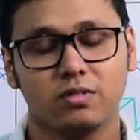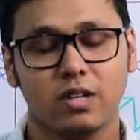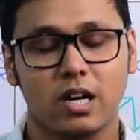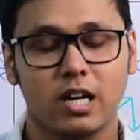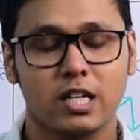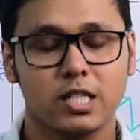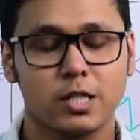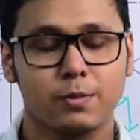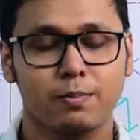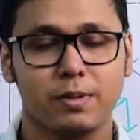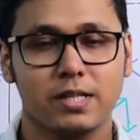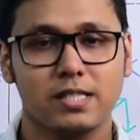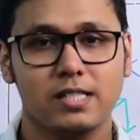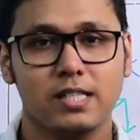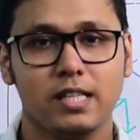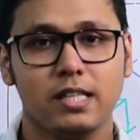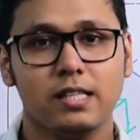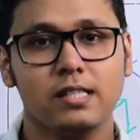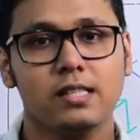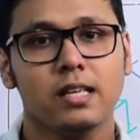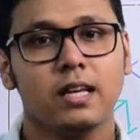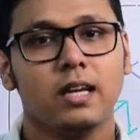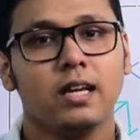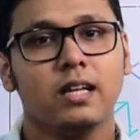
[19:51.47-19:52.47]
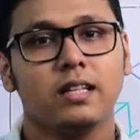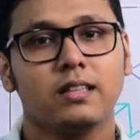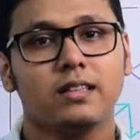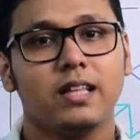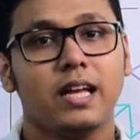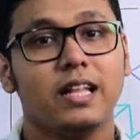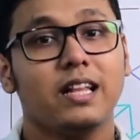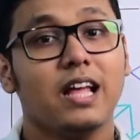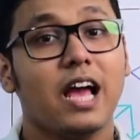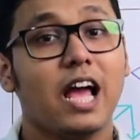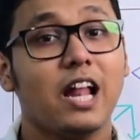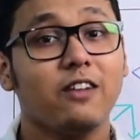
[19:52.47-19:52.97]
a species,
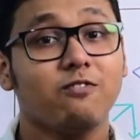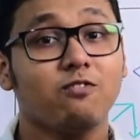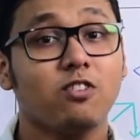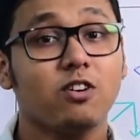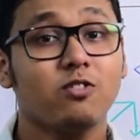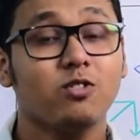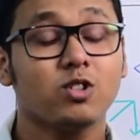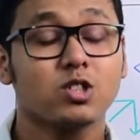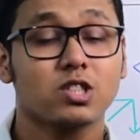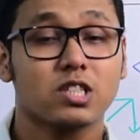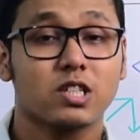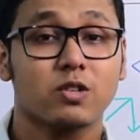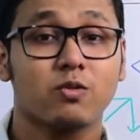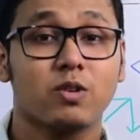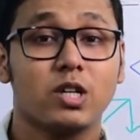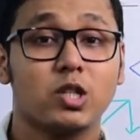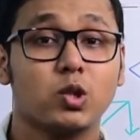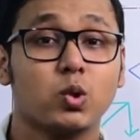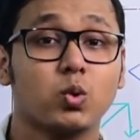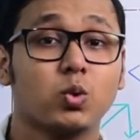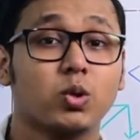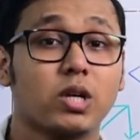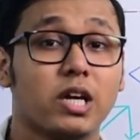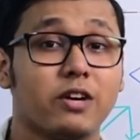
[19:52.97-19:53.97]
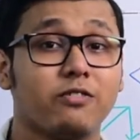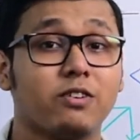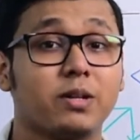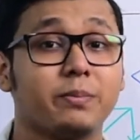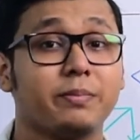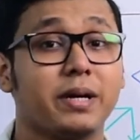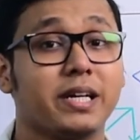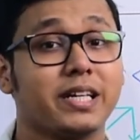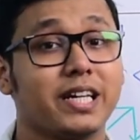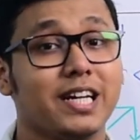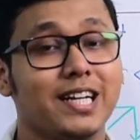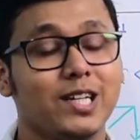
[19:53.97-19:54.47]
then alpha was equal to K one
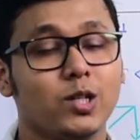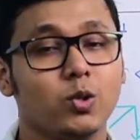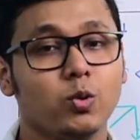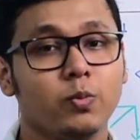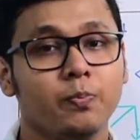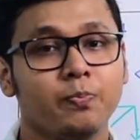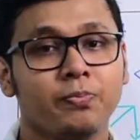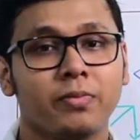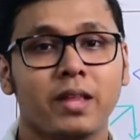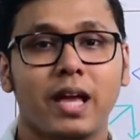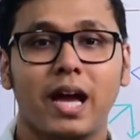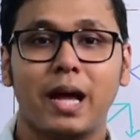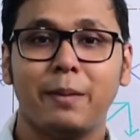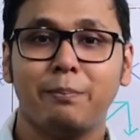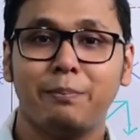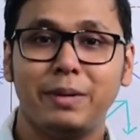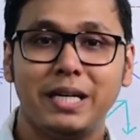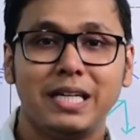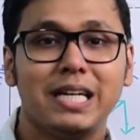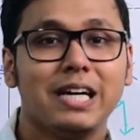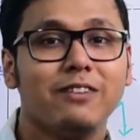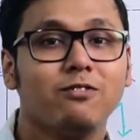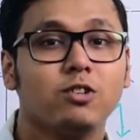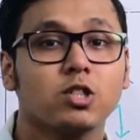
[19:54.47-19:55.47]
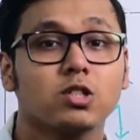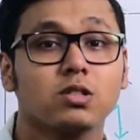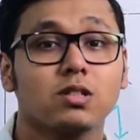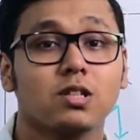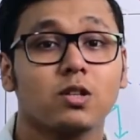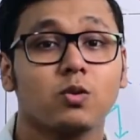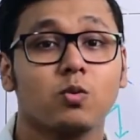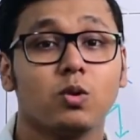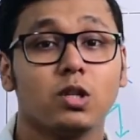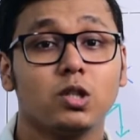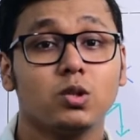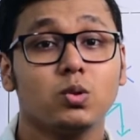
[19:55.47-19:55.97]
by K two and beta was
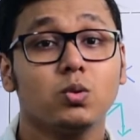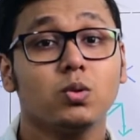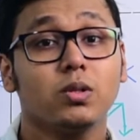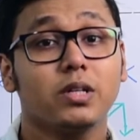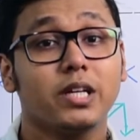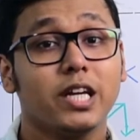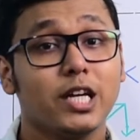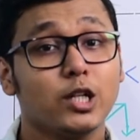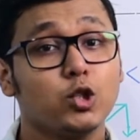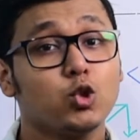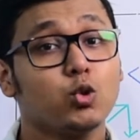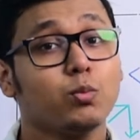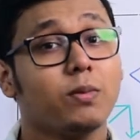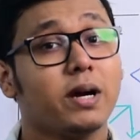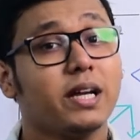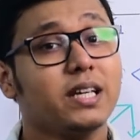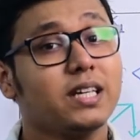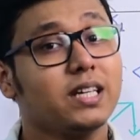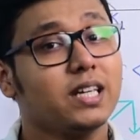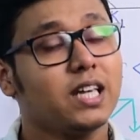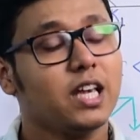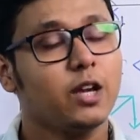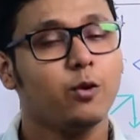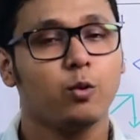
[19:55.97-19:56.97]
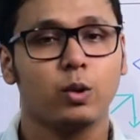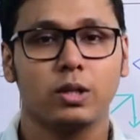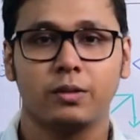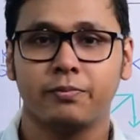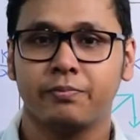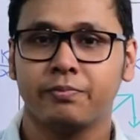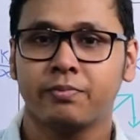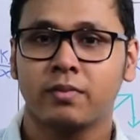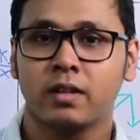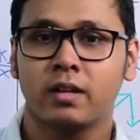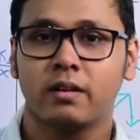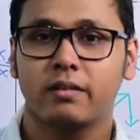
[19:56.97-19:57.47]
equal to K two by K one,
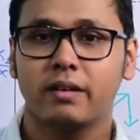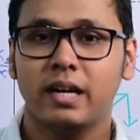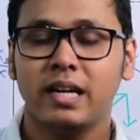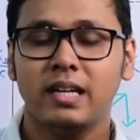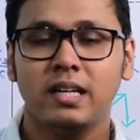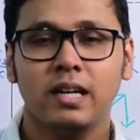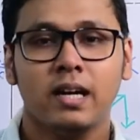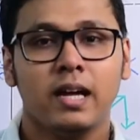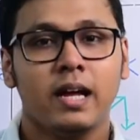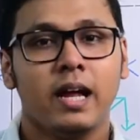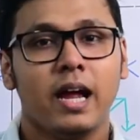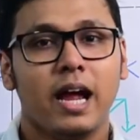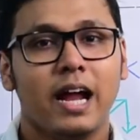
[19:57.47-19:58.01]
right?